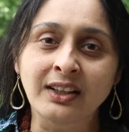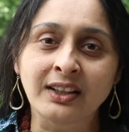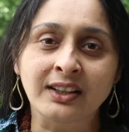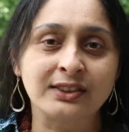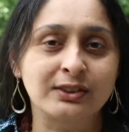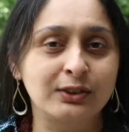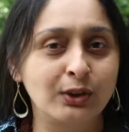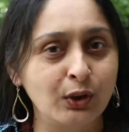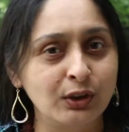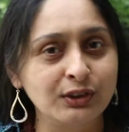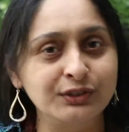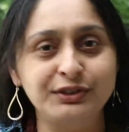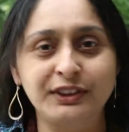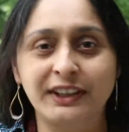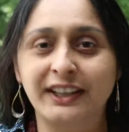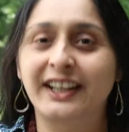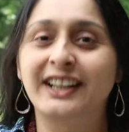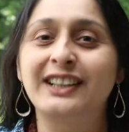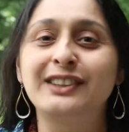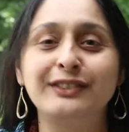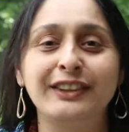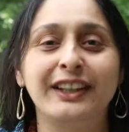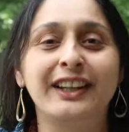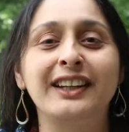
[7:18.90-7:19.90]
So don't
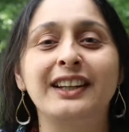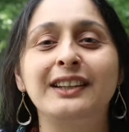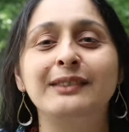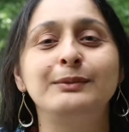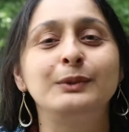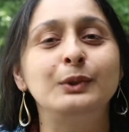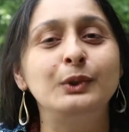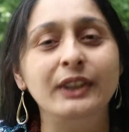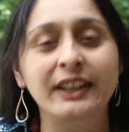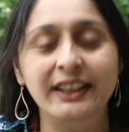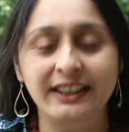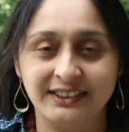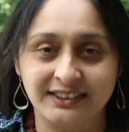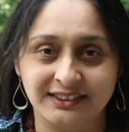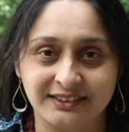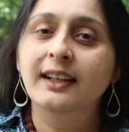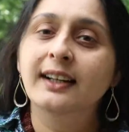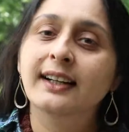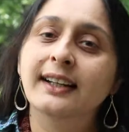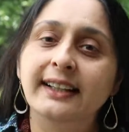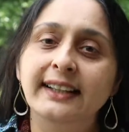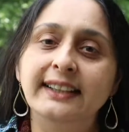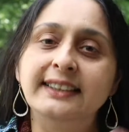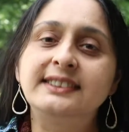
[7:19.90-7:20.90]
forget where the Moon is.
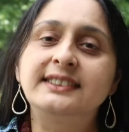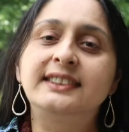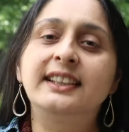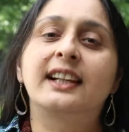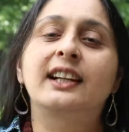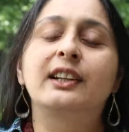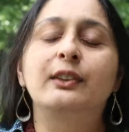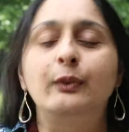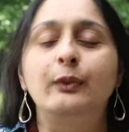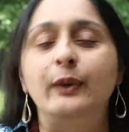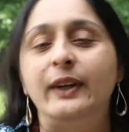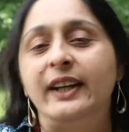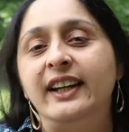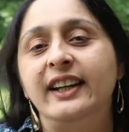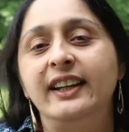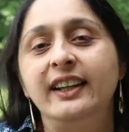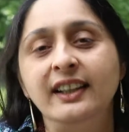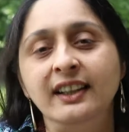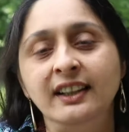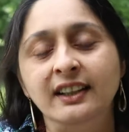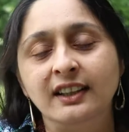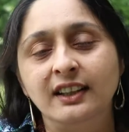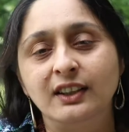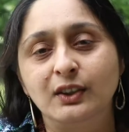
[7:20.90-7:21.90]
Is there a way
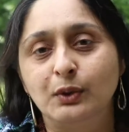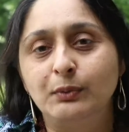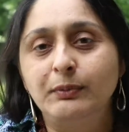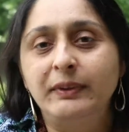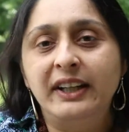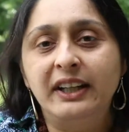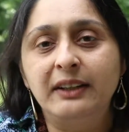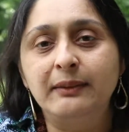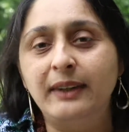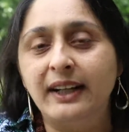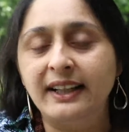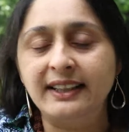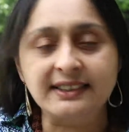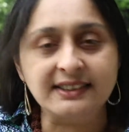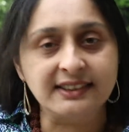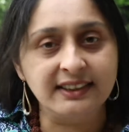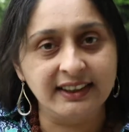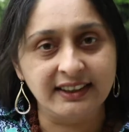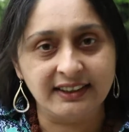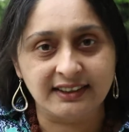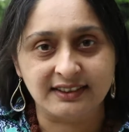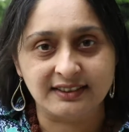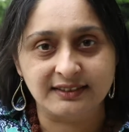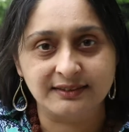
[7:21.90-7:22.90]
to minimize
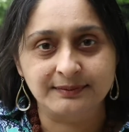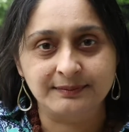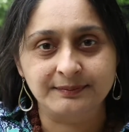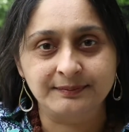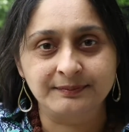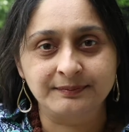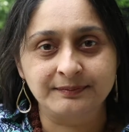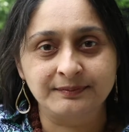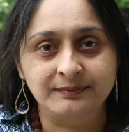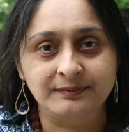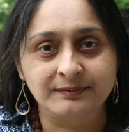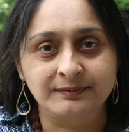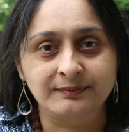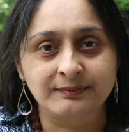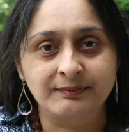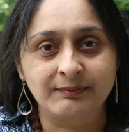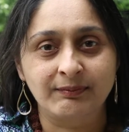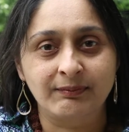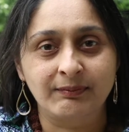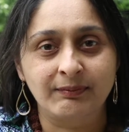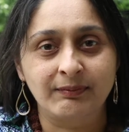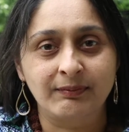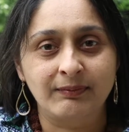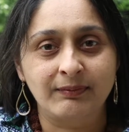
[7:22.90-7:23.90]
this?
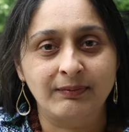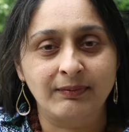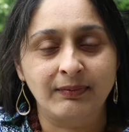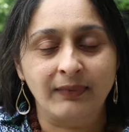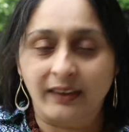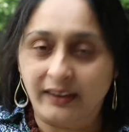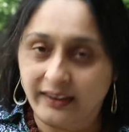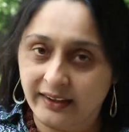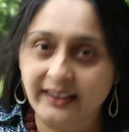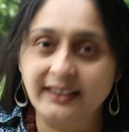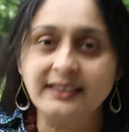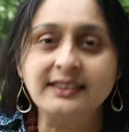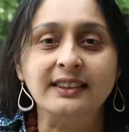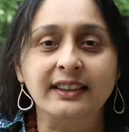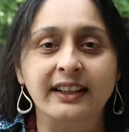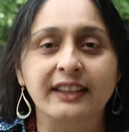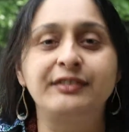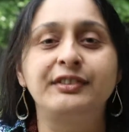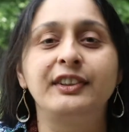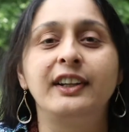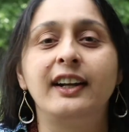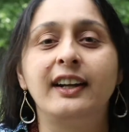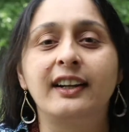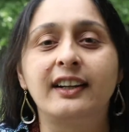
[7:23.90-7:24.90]
Yes,
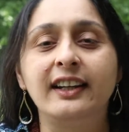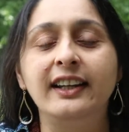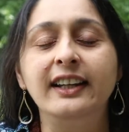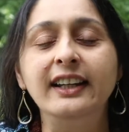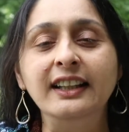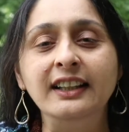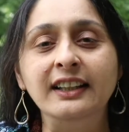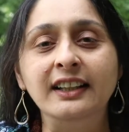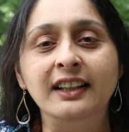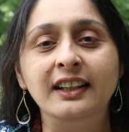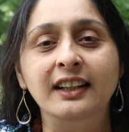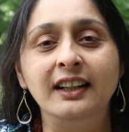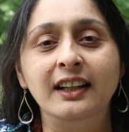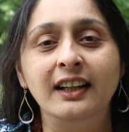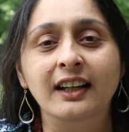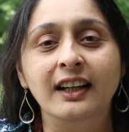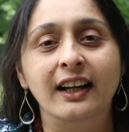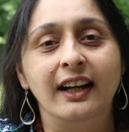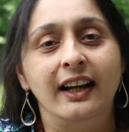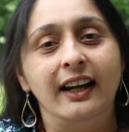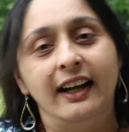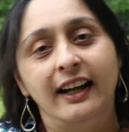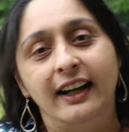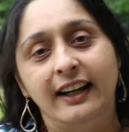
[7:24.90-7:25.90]
definitely.
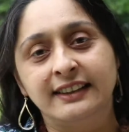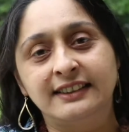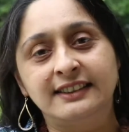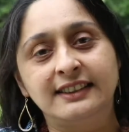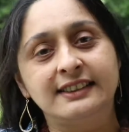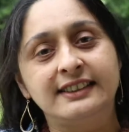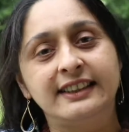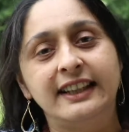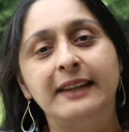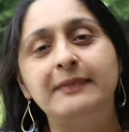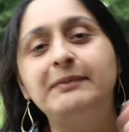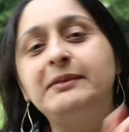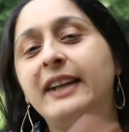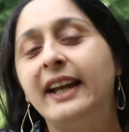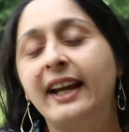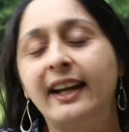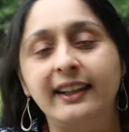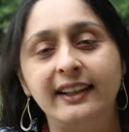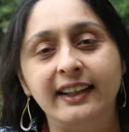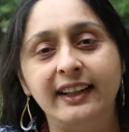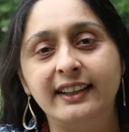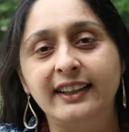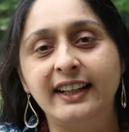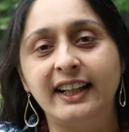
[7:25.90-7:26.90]
It's the same
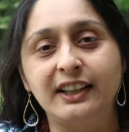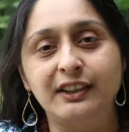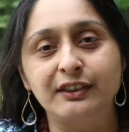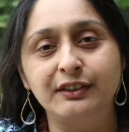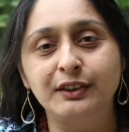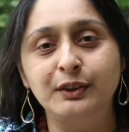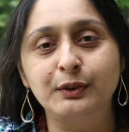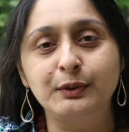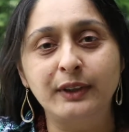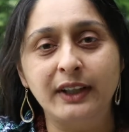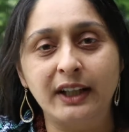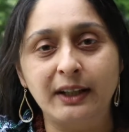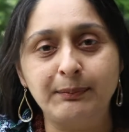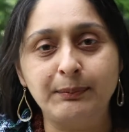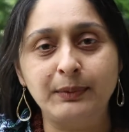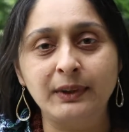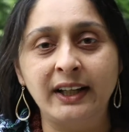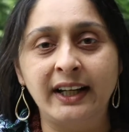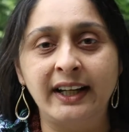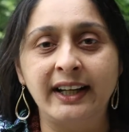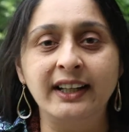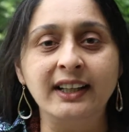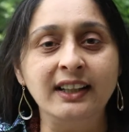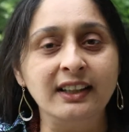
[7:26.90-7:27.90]
technique that you would
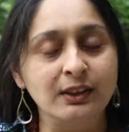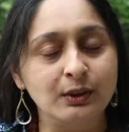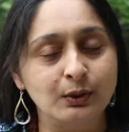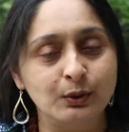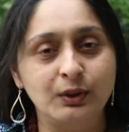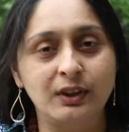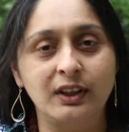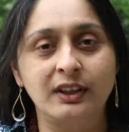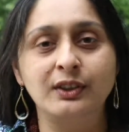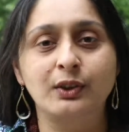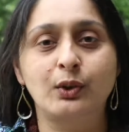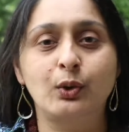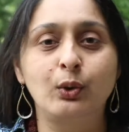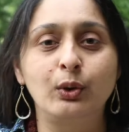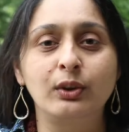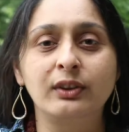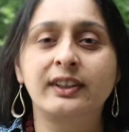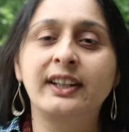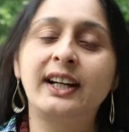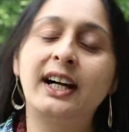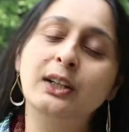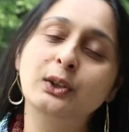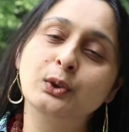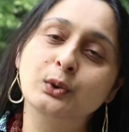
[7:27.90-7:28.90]
apply to control
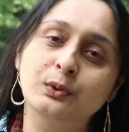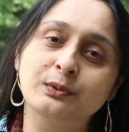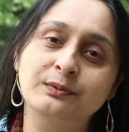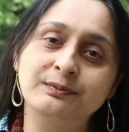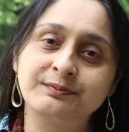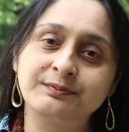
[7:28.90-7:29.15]
Rahu.